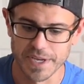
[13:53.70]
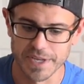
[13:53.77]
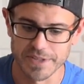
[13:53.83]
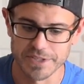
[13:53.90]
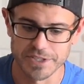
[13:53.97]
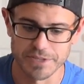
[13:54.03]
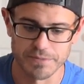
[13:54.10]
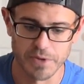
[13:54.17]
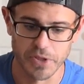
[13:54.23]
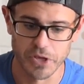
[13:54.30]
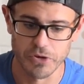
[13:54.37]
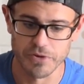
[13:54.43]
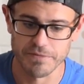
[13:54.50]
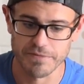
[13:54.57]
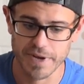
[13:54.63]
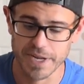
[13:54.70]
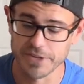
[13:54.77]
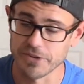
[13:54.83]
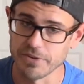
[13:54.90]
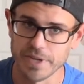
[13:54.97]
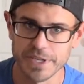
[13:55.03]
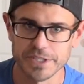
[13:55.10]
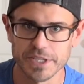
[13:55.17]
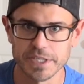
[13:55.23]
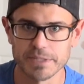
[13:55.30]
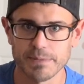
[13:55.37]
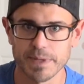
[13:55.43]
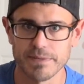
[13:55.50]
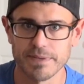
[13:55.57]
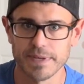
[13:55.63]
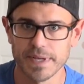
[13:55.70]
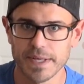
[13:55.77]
this is a really good fine-tuning adjustment